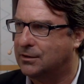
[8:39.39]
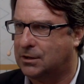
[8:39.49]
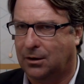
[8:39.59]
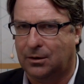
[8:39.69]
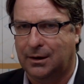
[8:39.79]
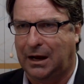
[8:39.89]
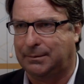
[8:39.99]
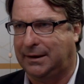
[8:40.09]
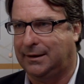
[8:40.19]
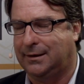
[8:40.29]
So, I
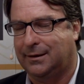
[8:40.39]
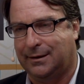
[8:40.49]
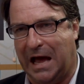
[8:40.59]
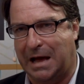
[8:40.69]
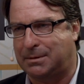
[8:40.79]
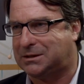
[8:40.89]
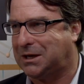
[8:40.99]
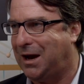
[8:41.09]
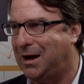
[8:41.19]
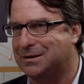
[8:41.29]
mean,
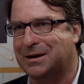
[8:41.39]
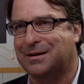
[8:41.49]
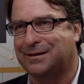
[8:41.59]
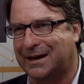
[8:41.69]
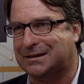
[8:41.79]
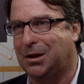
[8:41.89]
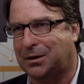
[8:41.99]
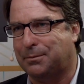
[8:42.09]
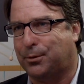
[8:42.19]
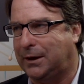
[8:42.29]
Amazon is
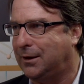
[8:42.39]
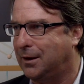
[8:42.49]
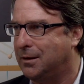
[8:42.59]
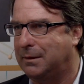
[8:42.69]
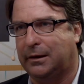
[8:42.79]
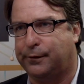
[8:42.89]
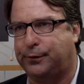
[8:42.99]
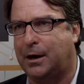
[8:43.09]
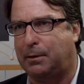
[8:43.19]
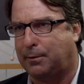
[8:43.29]
looking pretty good in the middle of the
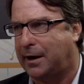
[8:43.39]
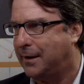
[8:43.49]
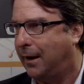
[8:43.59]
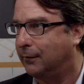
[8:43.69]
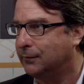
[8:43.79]
fairway right now.